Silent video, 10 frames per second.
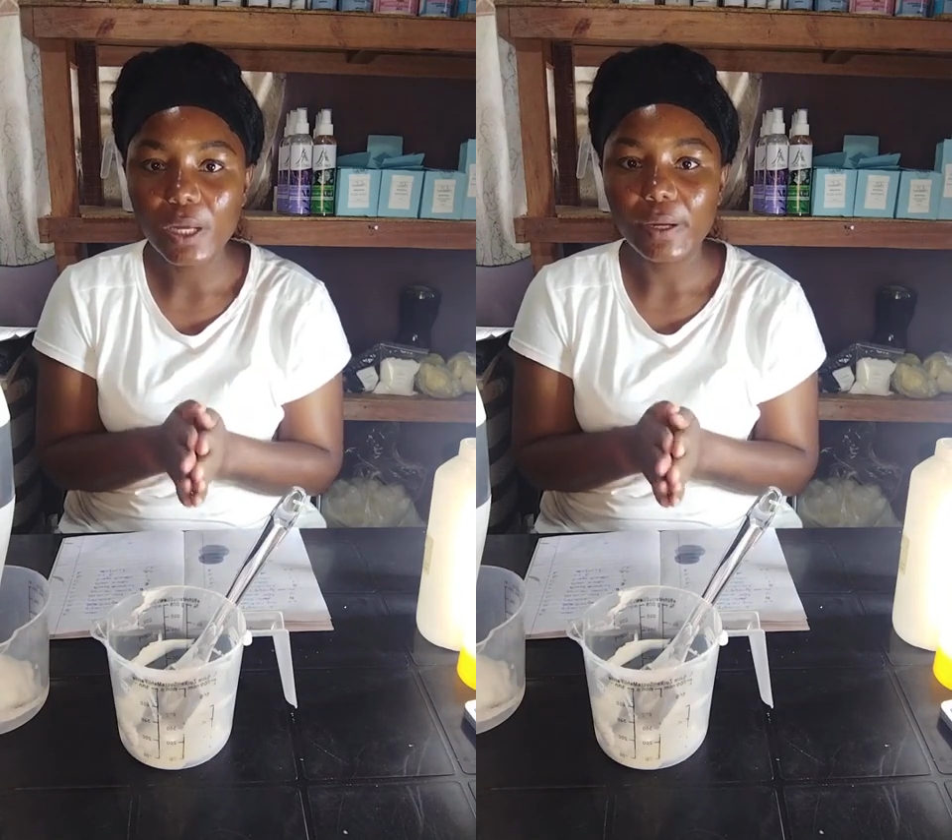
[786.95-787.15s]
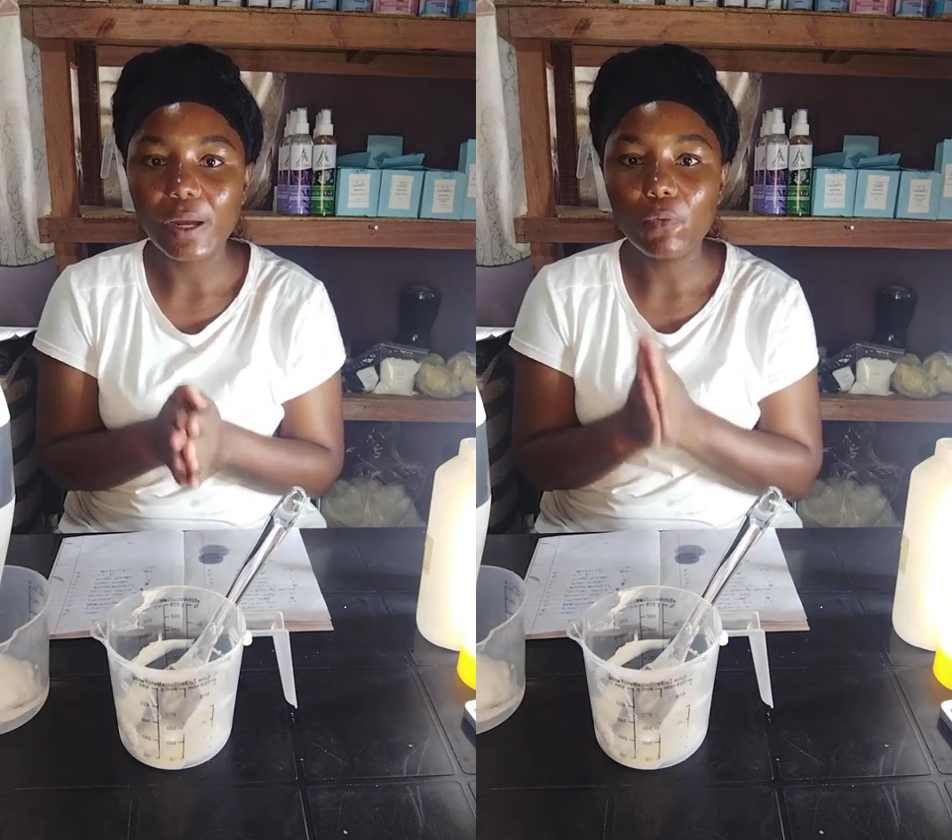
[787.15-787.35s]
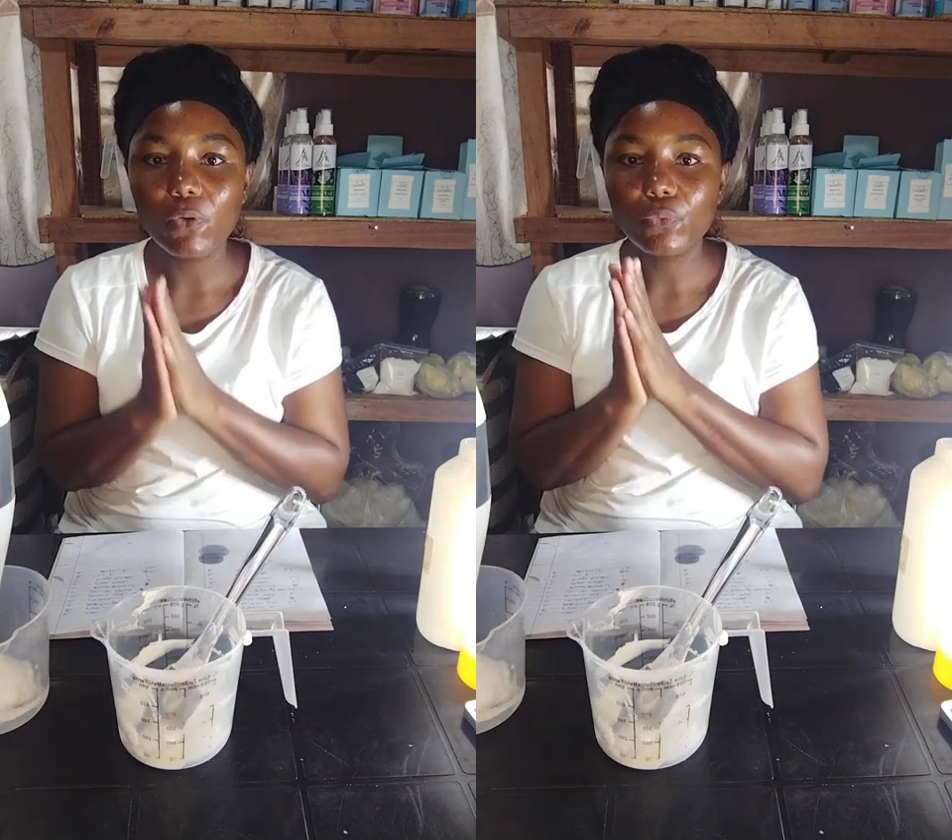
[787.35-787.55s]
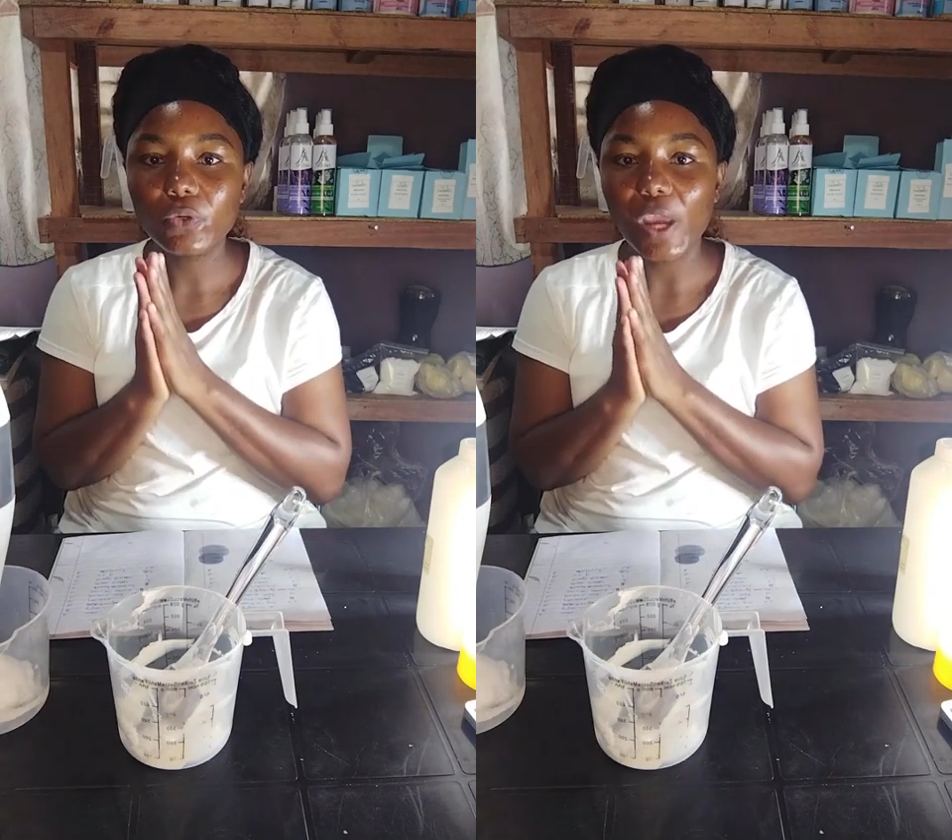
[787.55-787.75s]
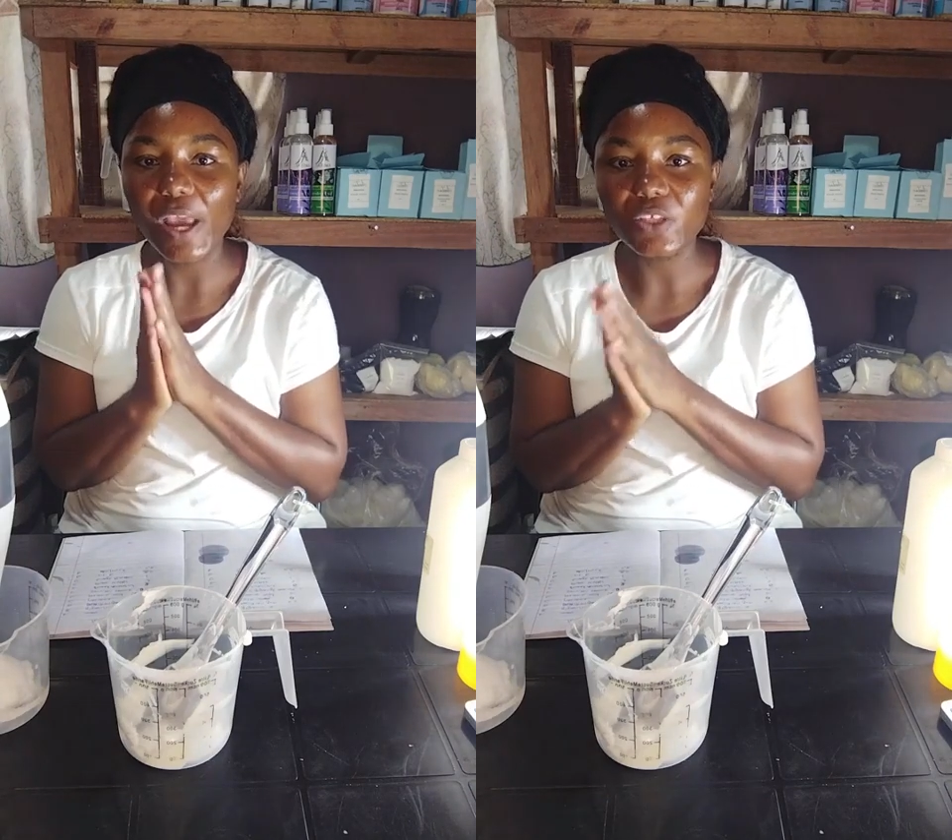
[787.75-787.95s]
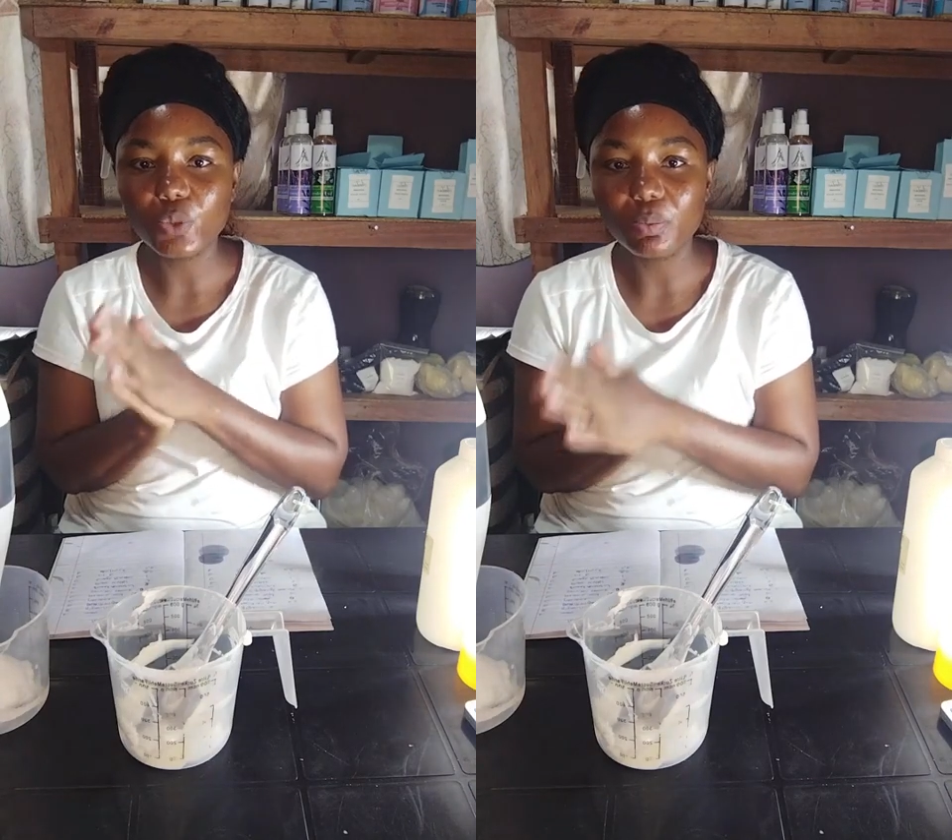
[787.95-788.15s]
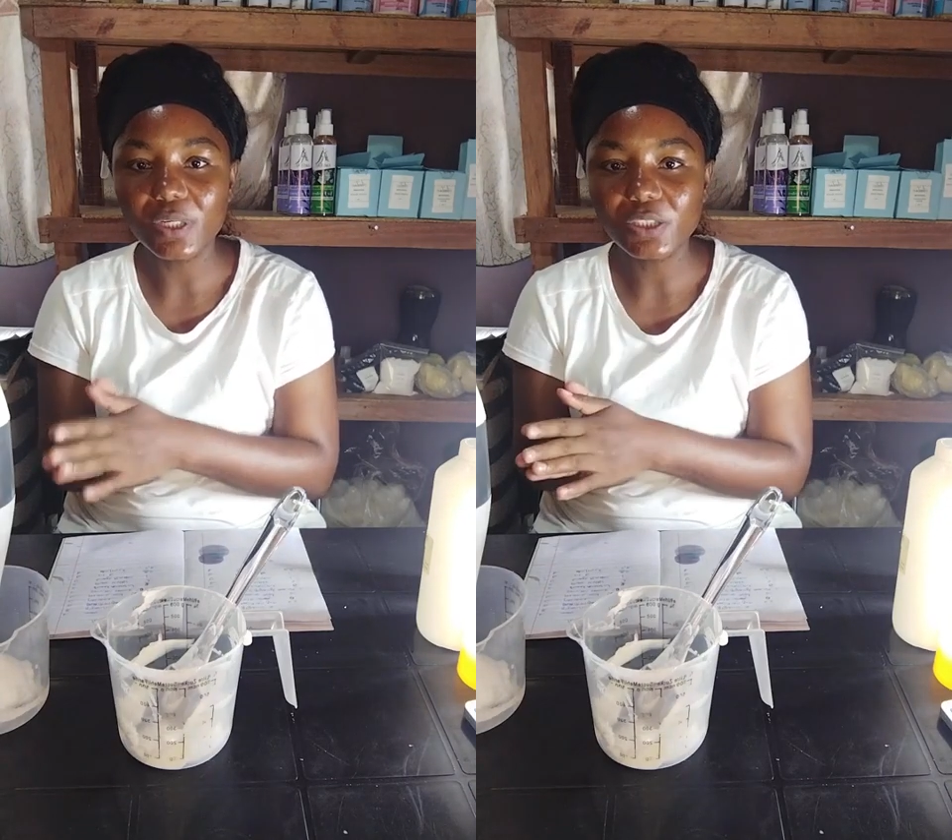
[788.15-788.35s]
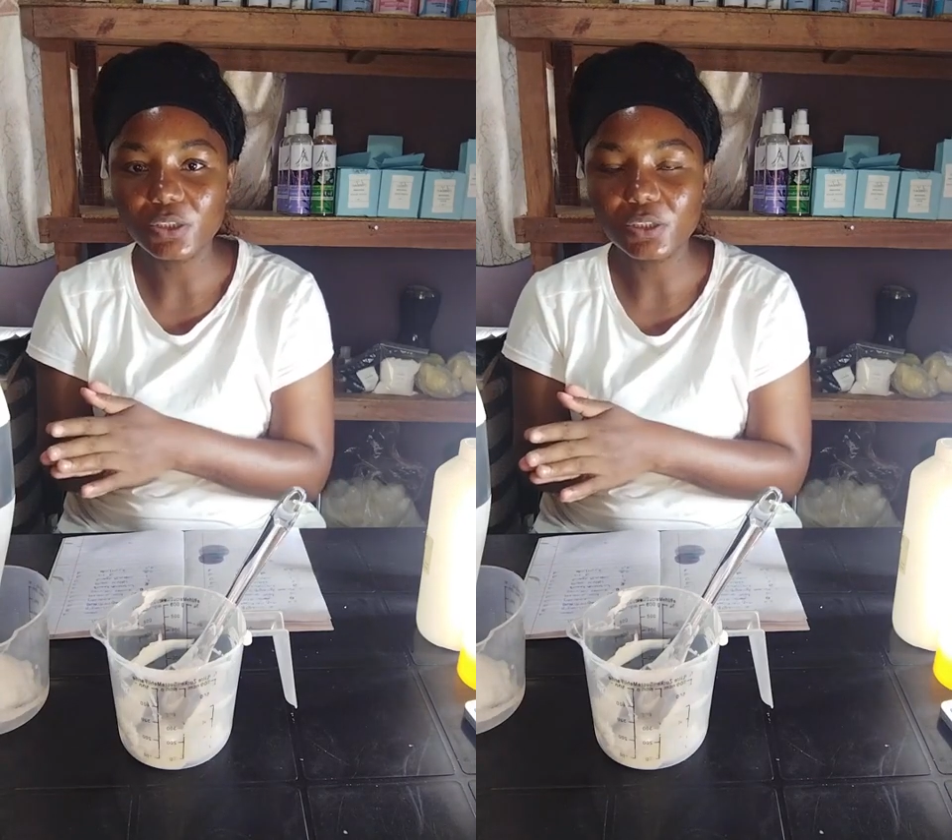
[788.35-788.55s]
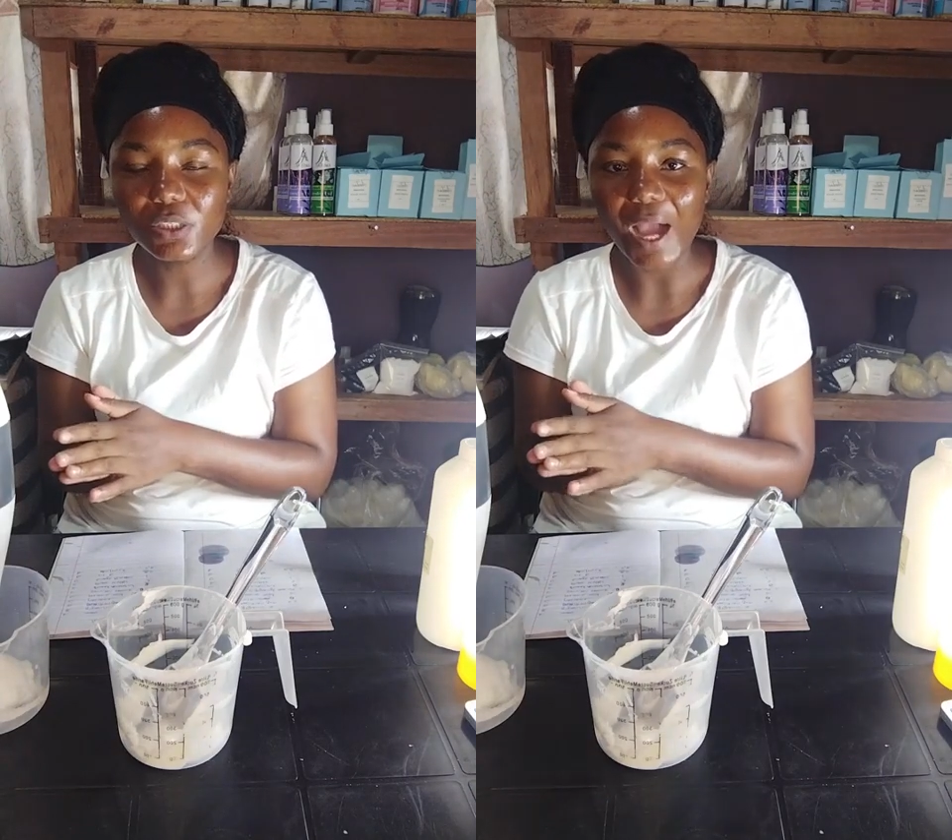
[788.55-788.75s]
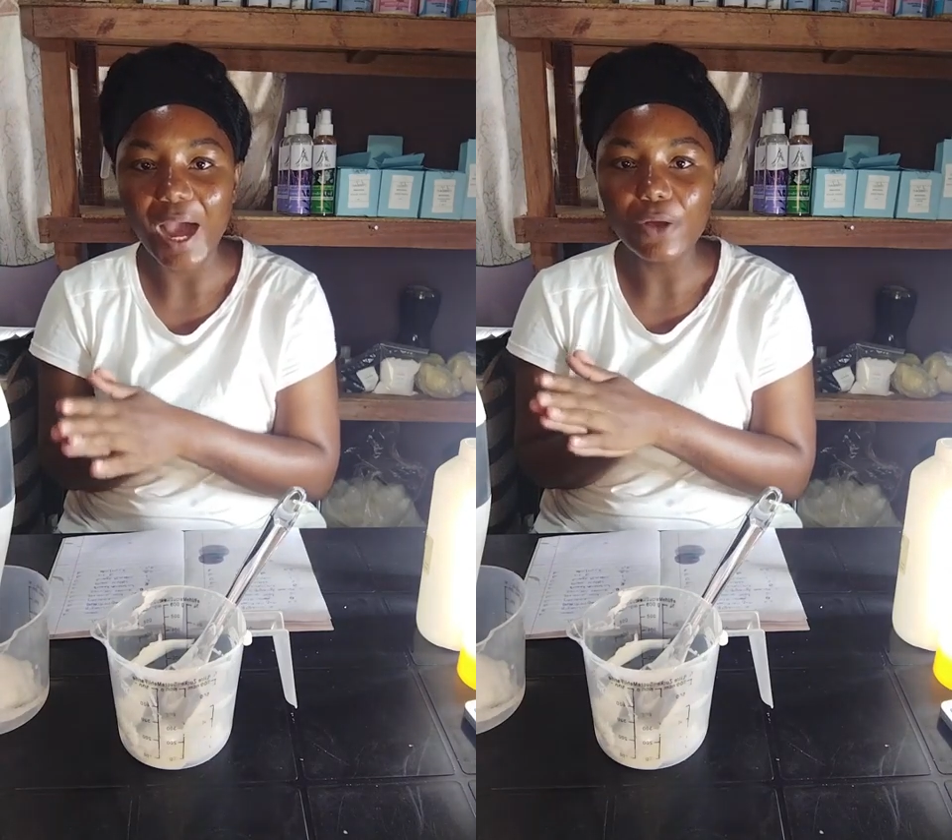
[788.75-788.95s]
That one will explain
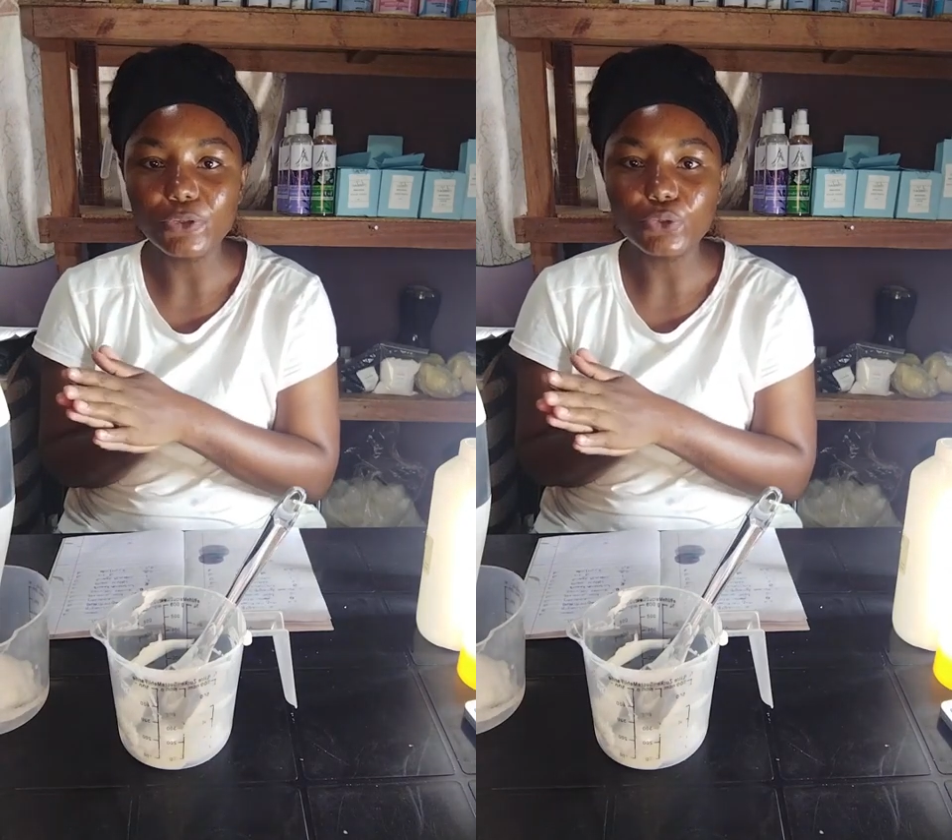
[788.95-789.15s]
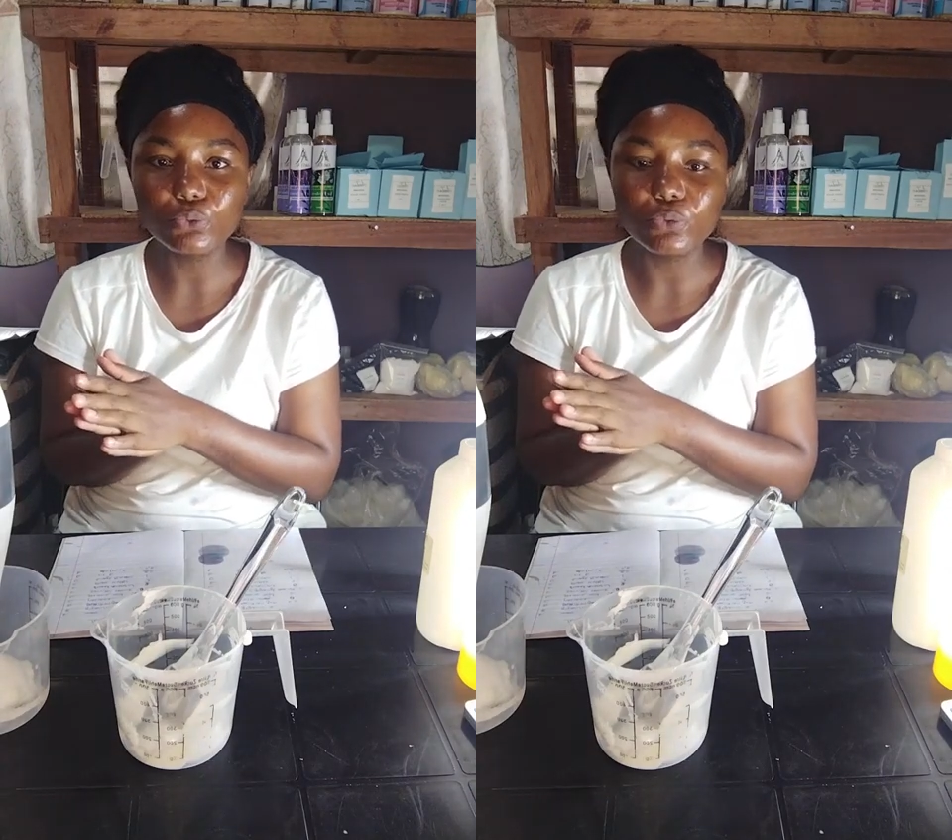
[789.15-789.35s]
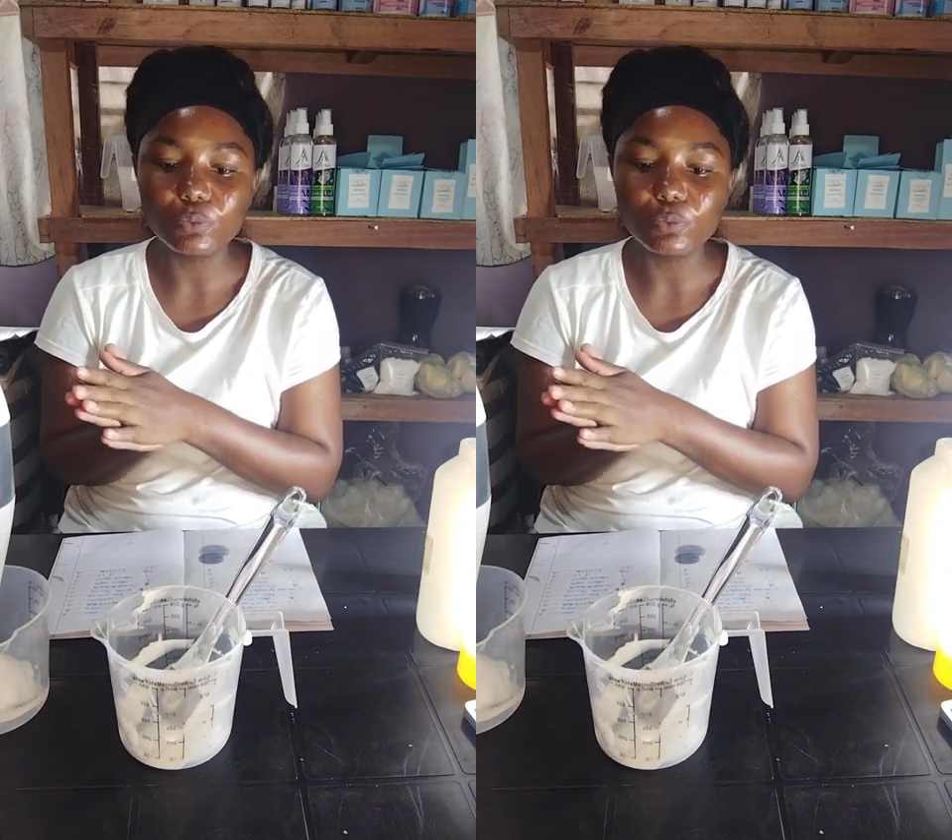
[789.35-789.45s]
how you